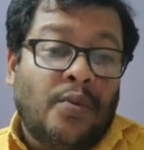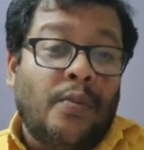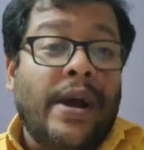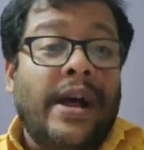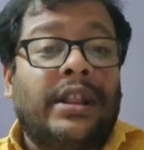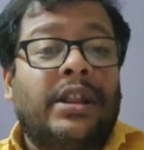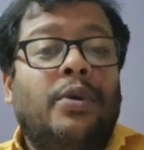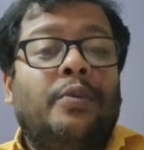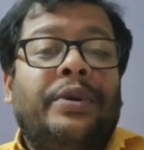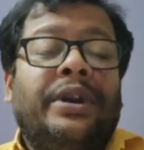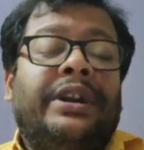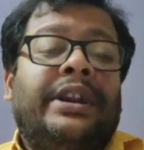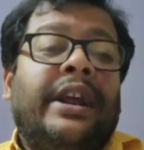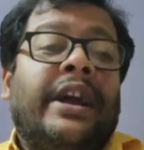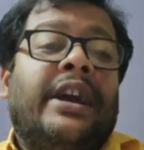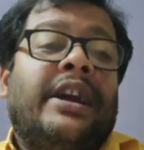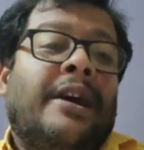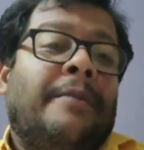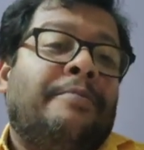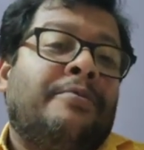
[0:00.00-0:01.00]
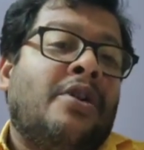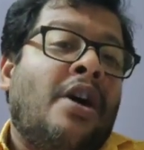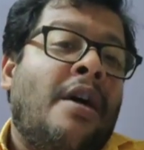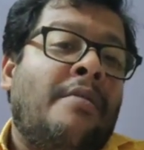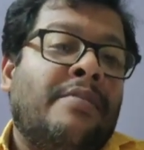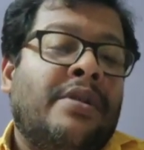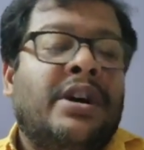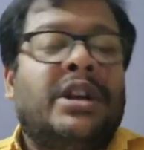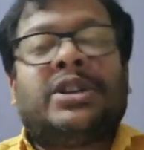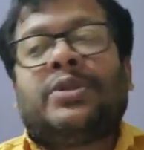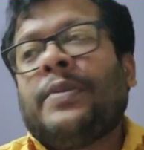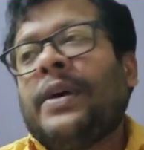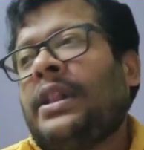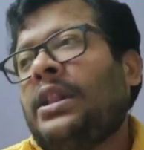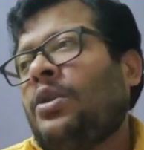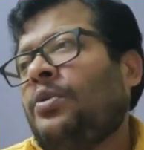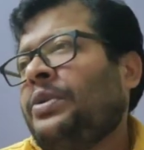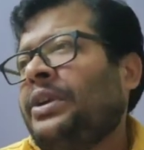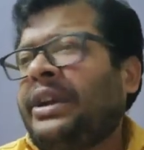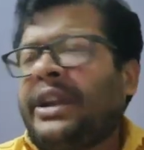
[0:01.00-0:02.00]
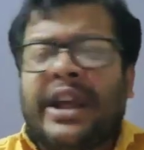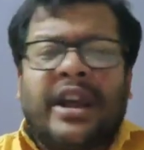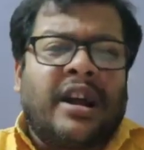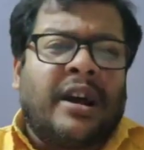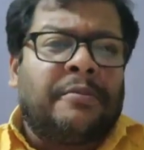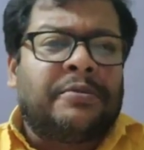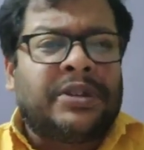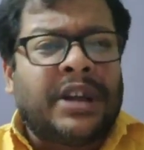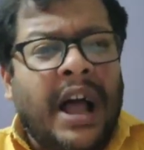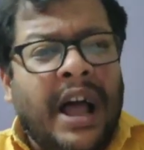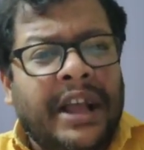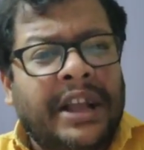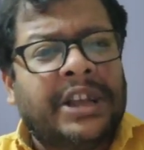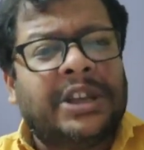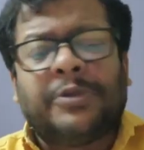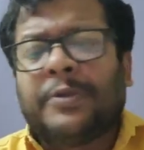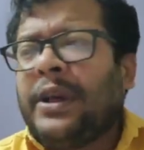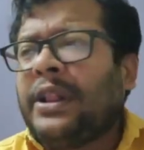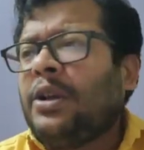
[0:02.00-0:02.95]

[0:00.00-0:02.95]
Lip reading: whether we take up commerce, whether we take up science,